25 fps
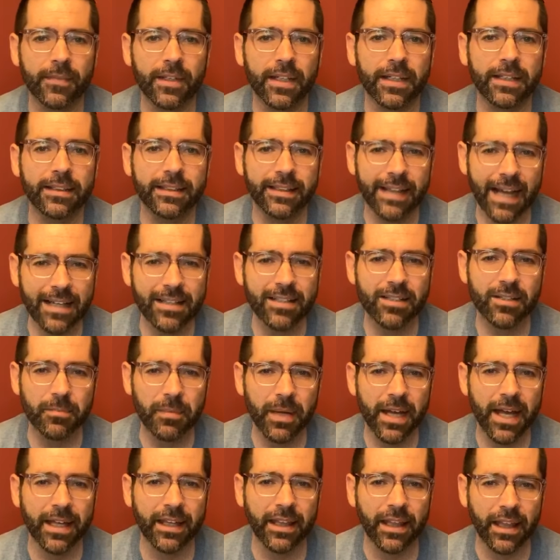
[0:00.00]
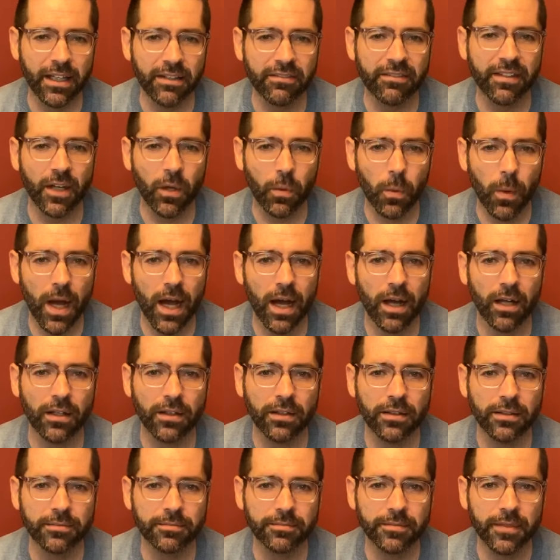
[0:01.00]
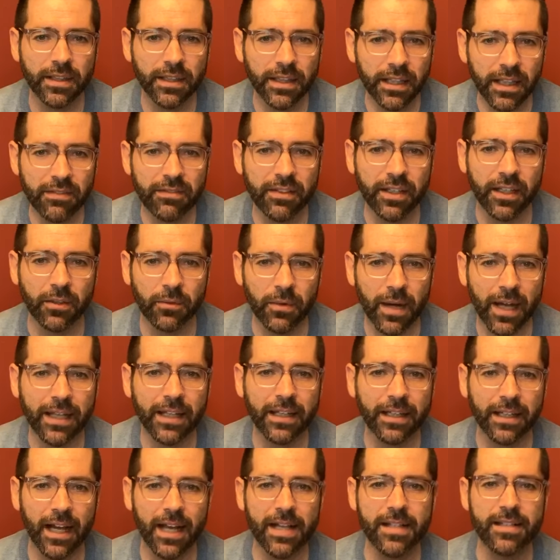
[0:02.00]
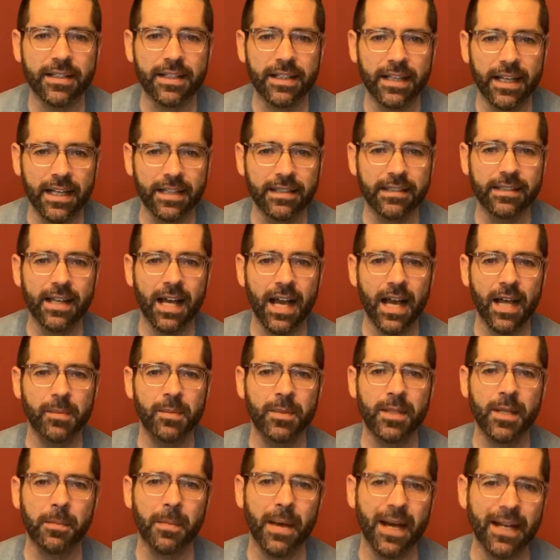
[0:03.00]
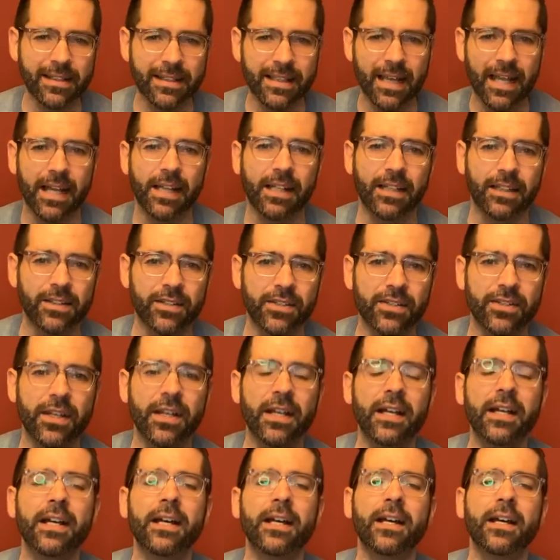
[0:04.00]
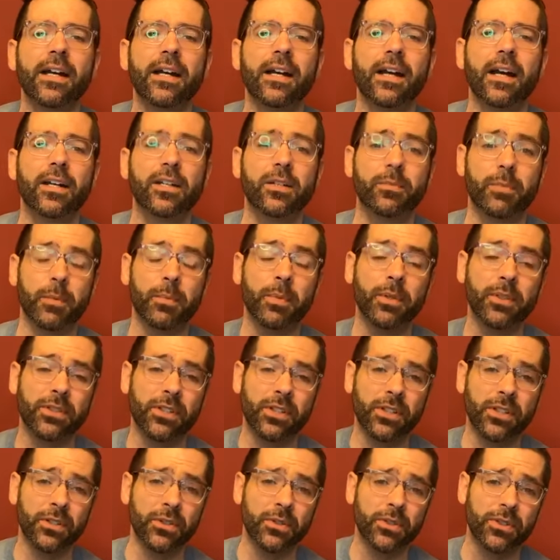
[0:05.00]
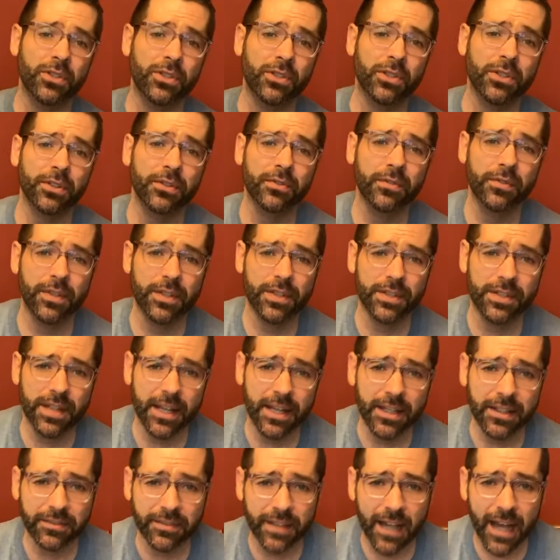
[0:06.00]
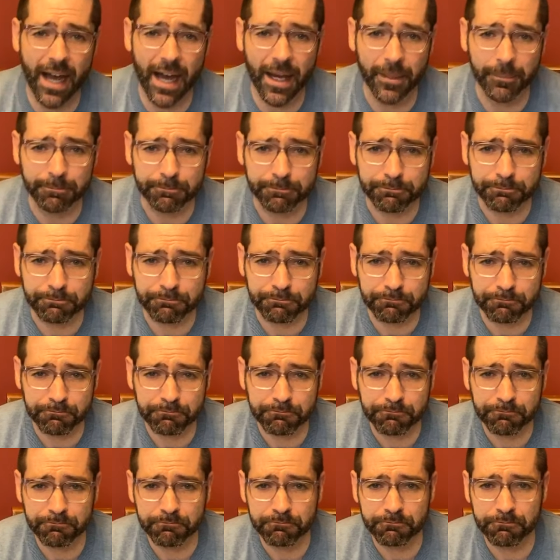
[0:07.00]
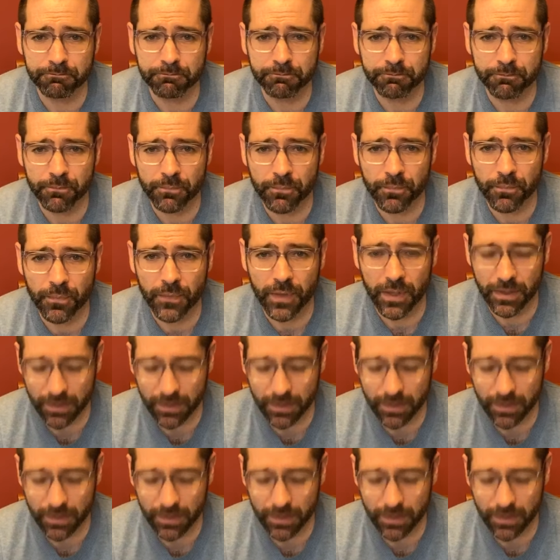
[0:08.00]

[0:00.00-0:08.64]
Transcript: That's a man living well, living recognizing the end times, that my talents are to be put to use for the sake of God. The